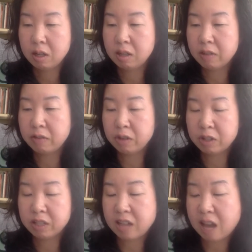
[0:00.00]
The
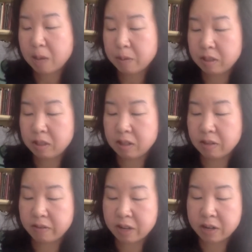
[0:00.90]
first inhabitant of
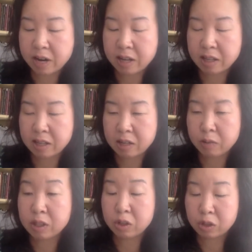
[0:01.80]
Fire Island
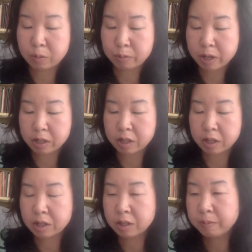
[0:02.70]
was a
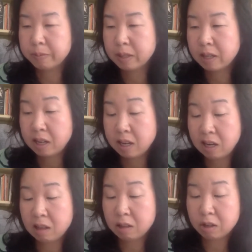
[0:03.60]
shipwrecker.
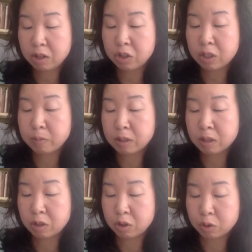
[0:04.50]
He lured ships
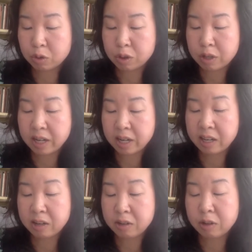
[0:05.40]
to shore and
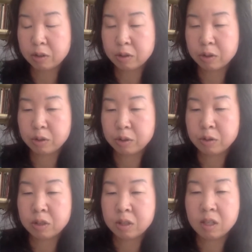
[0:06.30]
killed the
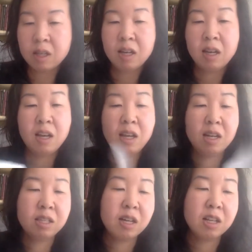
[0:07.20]
crews. It
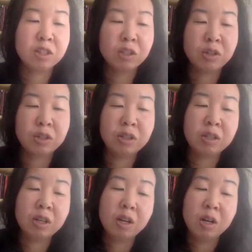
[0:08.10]
is not
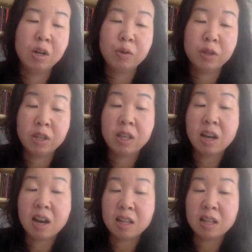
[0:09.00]
certain whether the
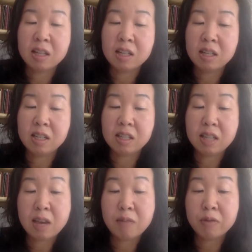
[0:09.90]
island is
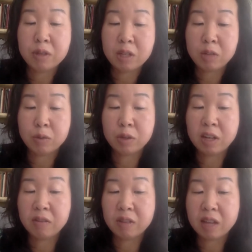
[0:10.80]
named for these
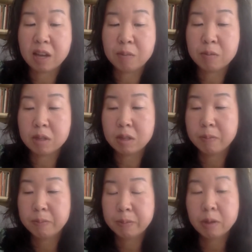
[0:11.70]
warning flames
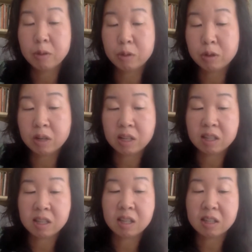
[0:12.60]
or
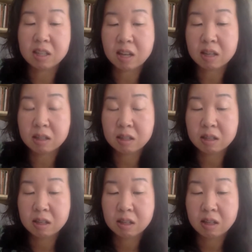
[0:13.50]
its sunsets.
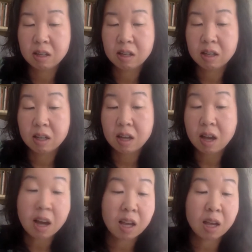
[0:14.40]

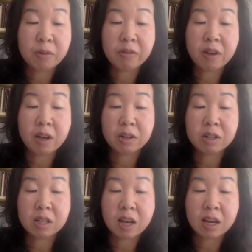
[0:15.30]
I a fire
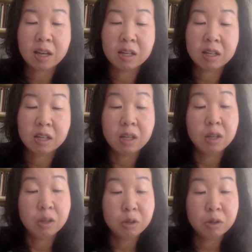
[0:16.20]
sign.
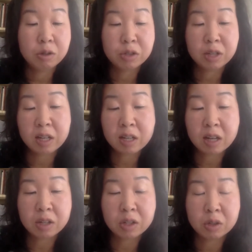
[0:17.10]
Who should I
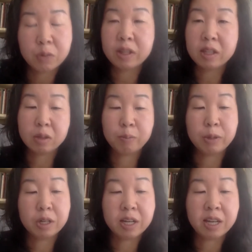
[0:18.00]
touch with this
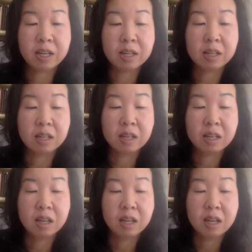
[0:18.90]
burning?
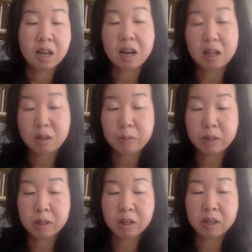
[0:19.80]
I loop
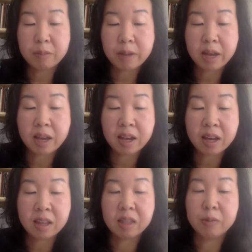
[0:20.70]
along the
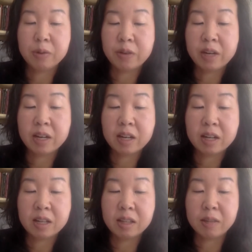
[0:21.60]
bay, the
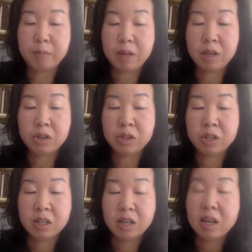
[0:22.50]
marina, the beach,
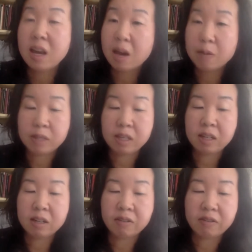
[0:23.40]

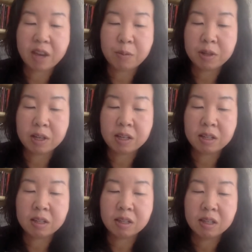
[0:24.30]
emptied of
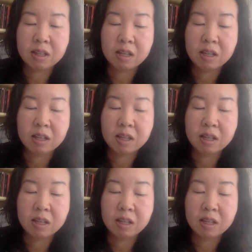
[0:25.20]
families.